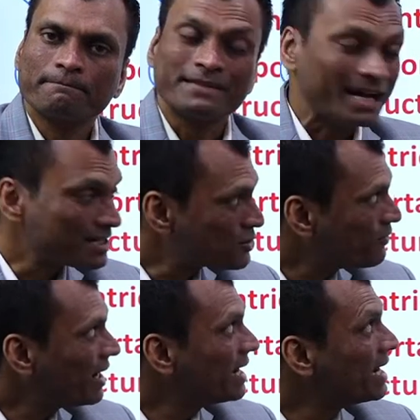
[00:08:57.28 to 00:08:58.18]
That's
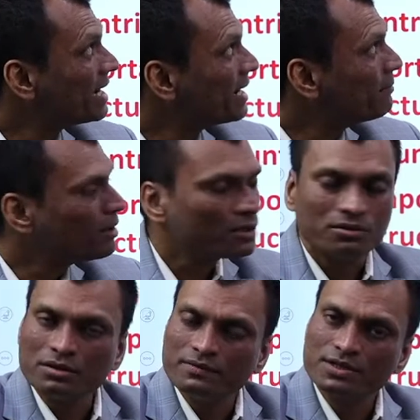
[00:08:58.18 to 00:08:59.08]
why
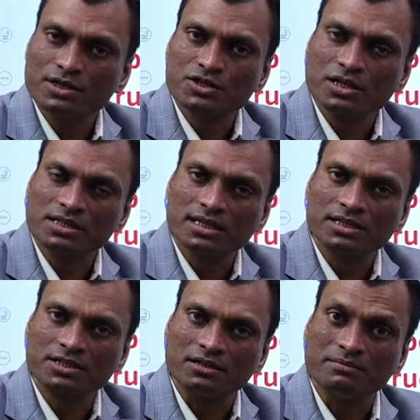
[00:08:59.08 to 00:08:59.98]
neighborhood, with your
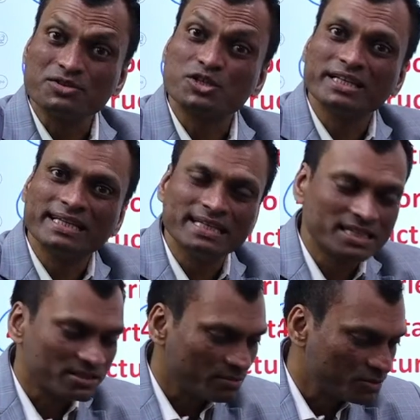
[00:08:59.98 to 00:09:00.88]
general term, generic
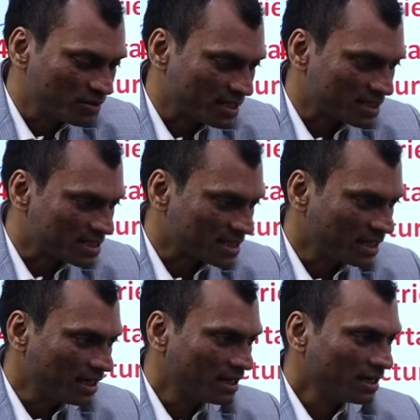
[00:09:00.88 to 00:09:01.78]
term you can
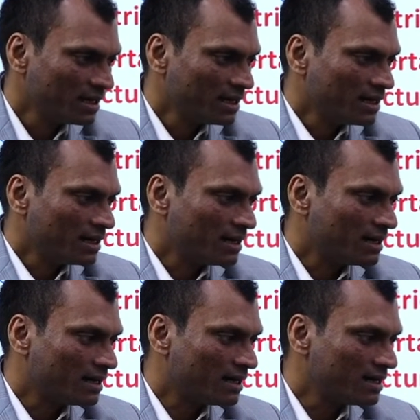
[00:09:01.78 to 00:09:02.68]
say,
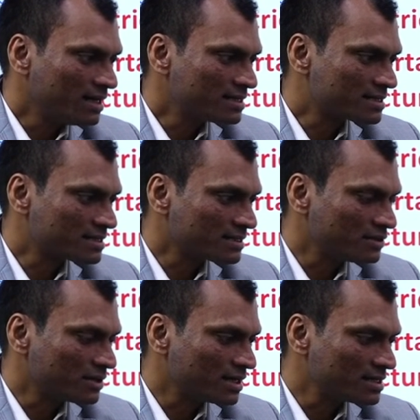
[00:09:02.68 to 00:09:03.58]
is,
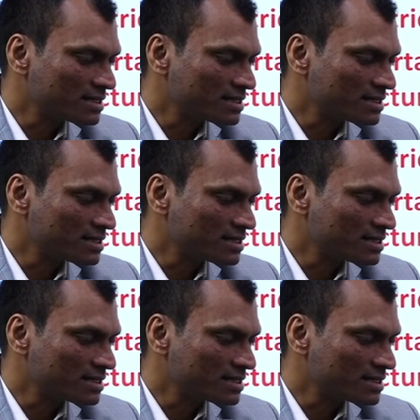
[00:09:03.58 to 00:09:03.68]
you can